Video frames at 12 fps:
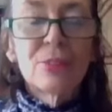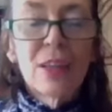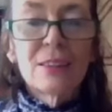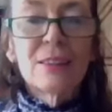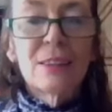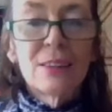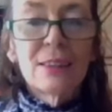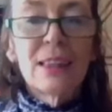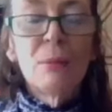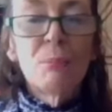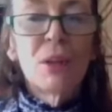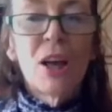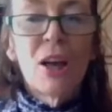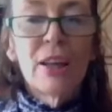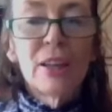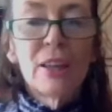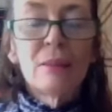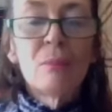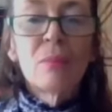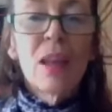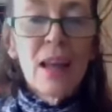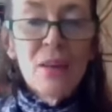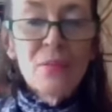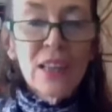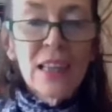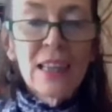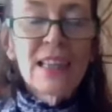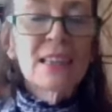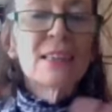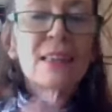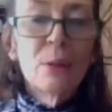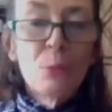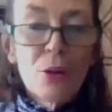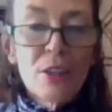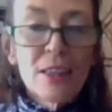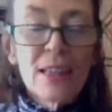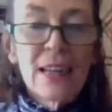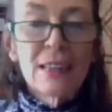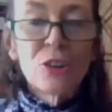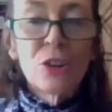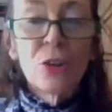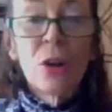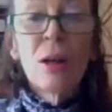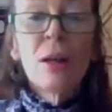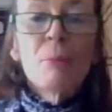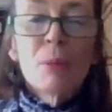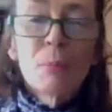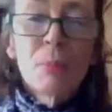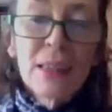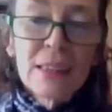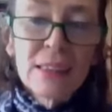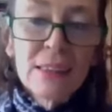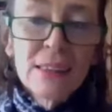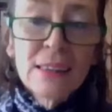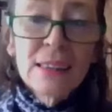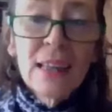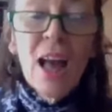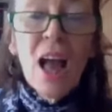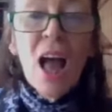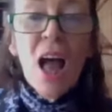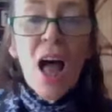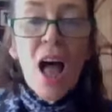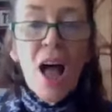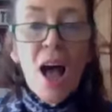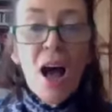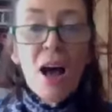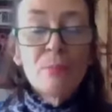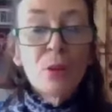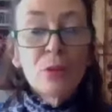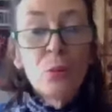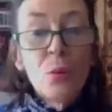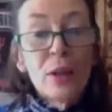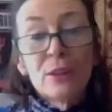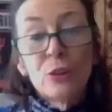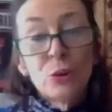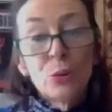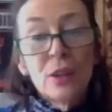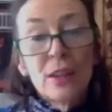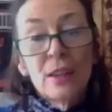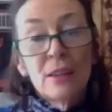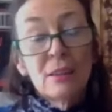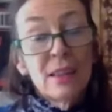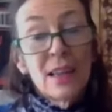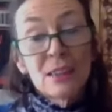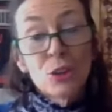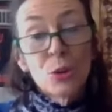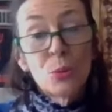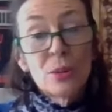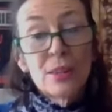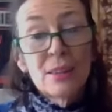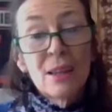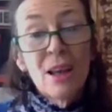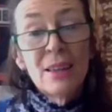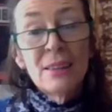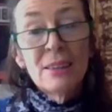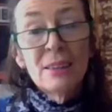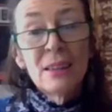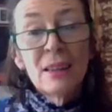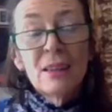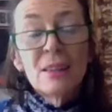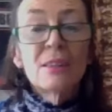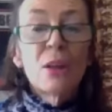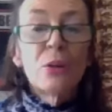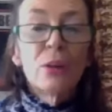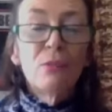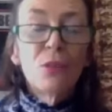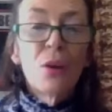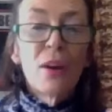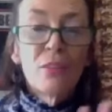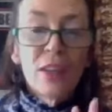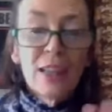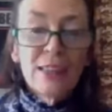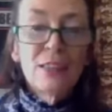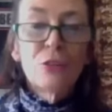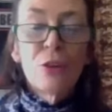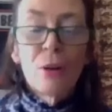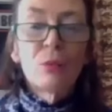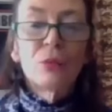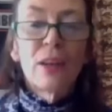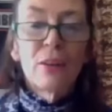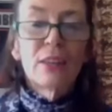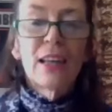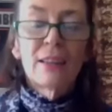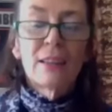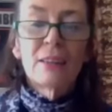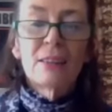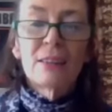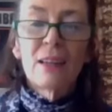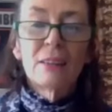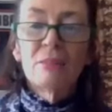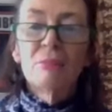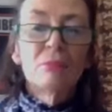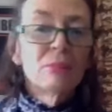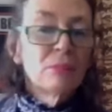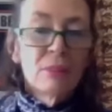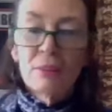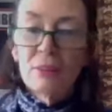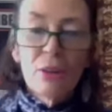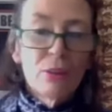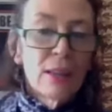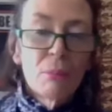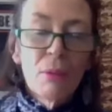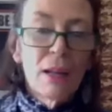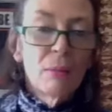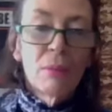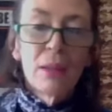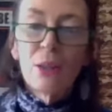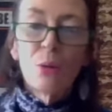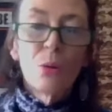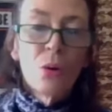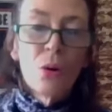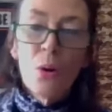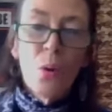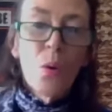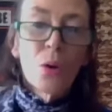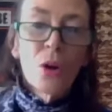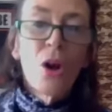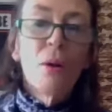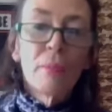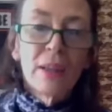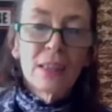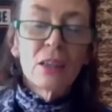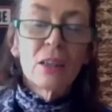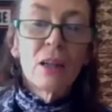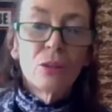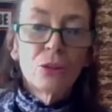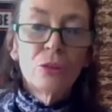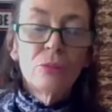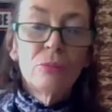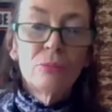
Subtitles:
Right, so just keep an eye on it. Have a click, see where it takes you. But please, I'm not the one doing the actual site. So if you have any trouble navigating the site, don't email me or comment. I'll